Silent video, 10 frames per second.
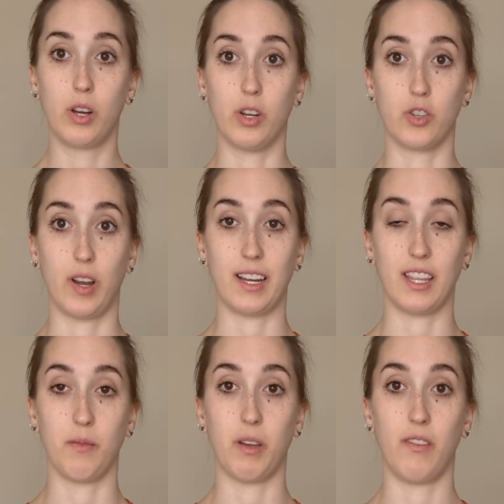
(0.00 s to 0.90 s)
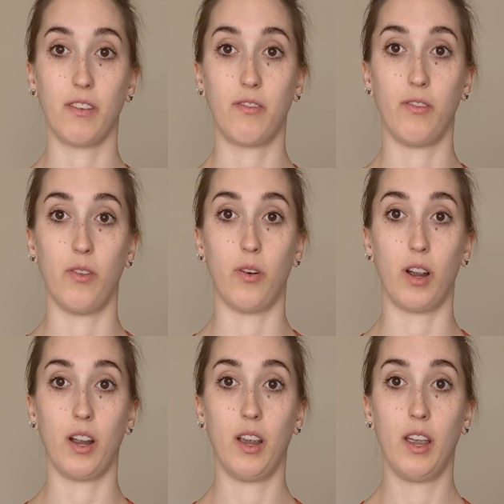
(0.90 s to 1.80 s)
contracting the pelvic
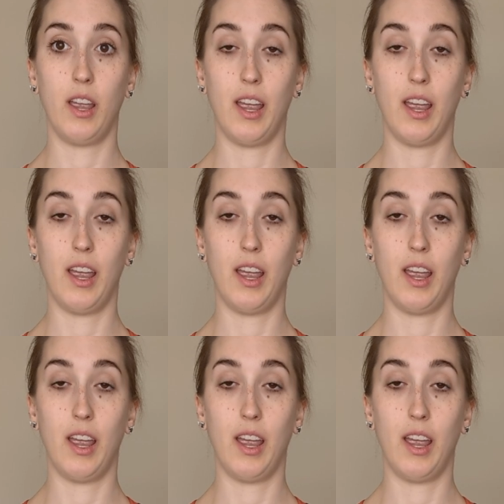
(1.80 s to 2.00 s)
floor